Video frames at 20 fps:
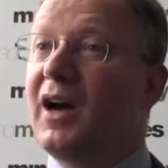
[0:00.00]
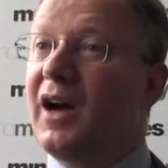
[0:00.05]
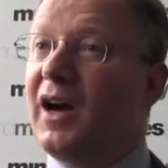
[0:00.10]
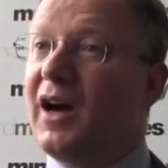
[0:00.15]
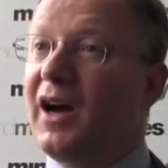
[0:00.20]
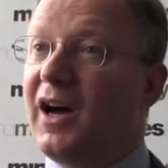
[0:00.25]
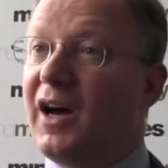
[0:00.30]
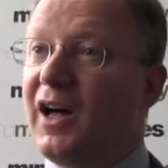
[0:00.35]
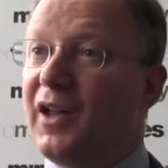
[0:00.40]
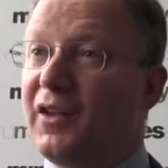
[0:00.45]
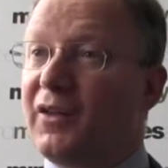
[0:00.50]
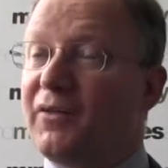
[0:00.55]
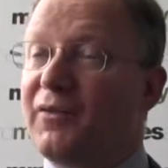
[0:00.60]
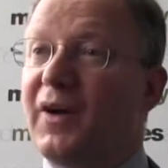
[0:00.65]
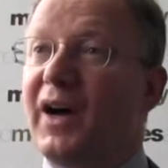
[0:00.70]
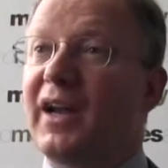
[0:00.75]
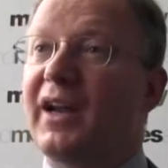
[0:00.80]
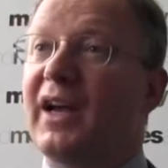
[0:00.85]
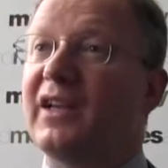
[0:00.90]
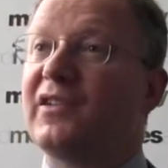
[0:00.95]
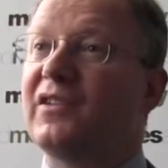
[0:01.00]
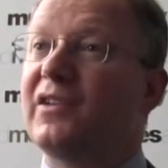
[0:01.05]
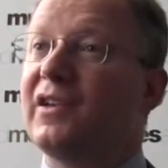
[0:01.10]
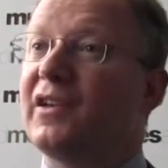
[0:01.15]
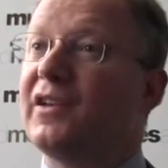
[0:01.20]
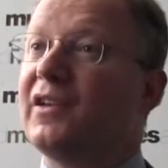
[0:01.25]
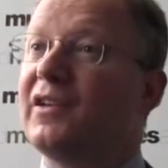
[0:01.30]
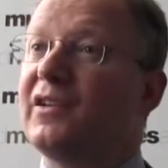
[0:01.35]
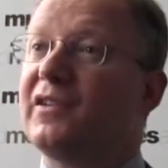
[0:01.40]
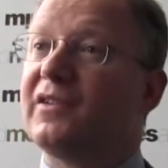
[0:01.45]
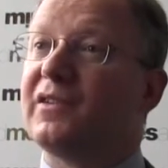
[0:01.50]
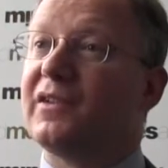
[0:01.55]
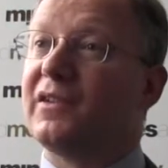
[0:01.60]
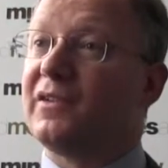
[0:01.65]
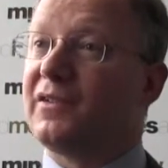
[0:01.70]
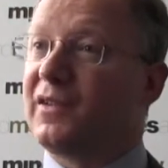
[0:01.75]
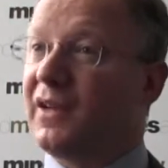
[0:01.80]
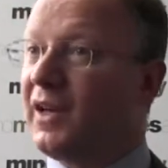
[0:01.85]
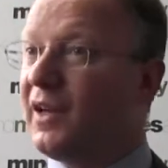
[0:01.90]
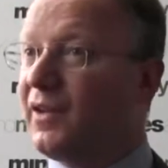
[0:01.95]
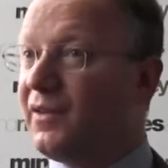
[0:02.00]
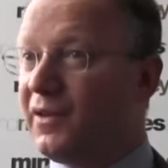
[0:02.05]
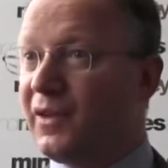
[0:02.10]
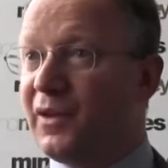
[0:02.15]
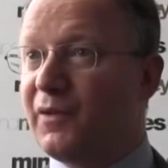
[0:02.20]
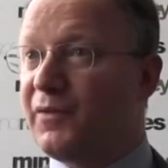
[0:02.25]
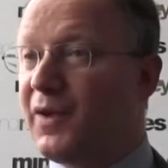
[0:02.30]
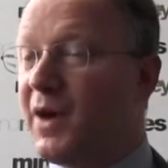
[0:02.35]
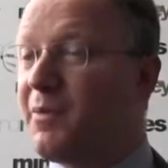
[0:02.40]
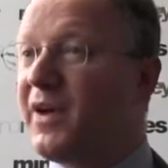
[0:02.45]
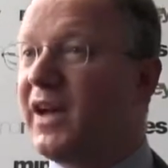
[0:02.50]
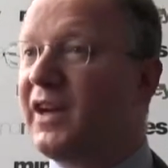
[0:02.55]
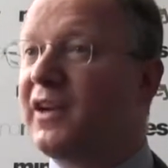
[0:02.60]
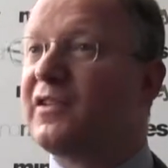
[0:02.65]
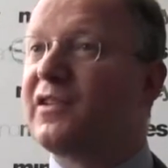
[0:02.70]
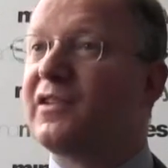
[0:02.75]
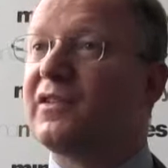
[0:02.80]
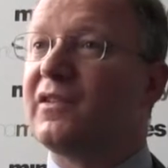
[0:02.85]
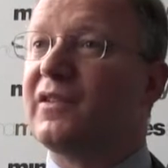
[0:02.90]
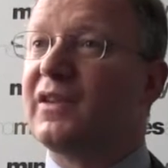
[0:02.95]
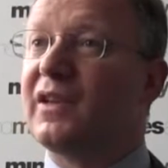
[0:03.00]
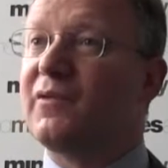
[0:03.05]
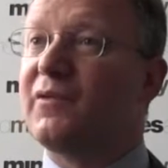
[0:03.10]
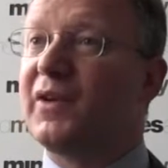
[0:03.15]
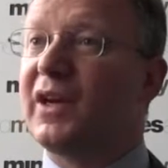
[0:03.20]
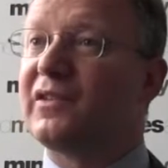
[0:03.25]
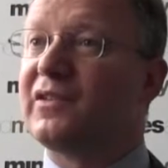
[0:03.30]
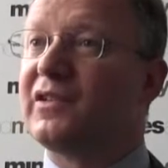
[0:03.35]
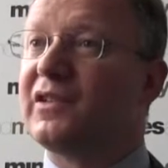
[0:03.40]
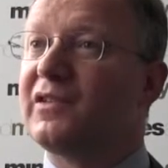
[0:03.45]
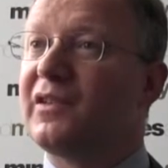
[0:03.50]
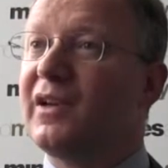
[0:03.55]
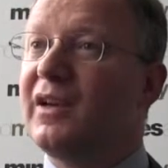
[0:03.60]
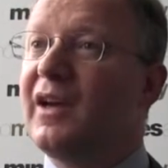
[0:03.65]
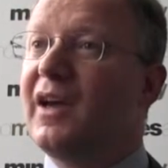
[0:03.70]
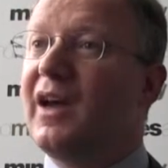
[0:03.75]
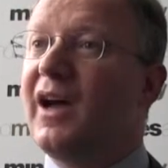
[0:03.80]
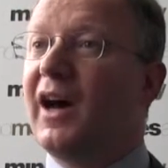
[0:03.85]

the financiers and the fund managers and the investors.